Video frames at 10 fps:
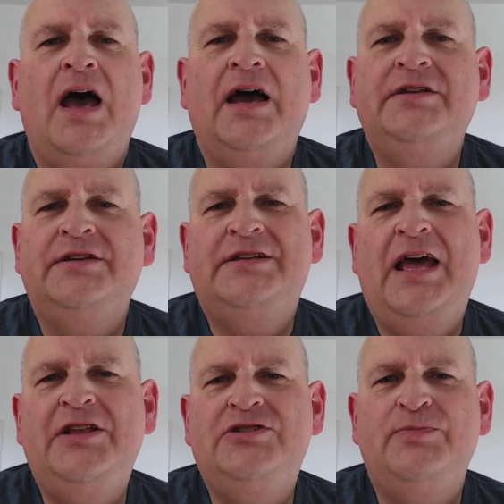I
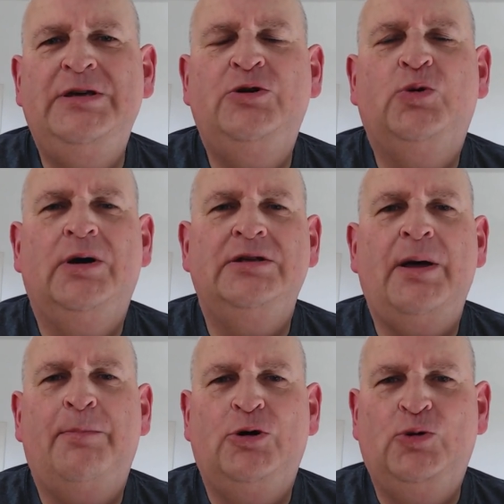tend to be quite
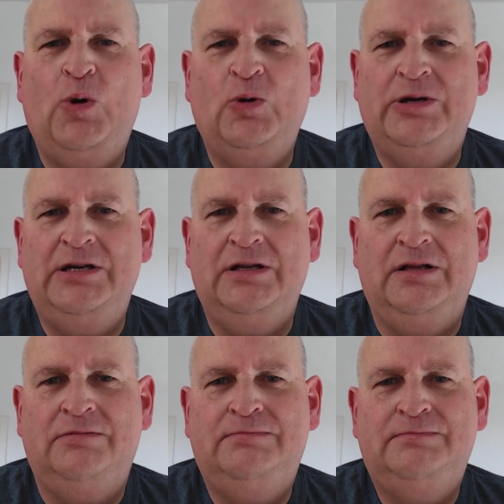parochial,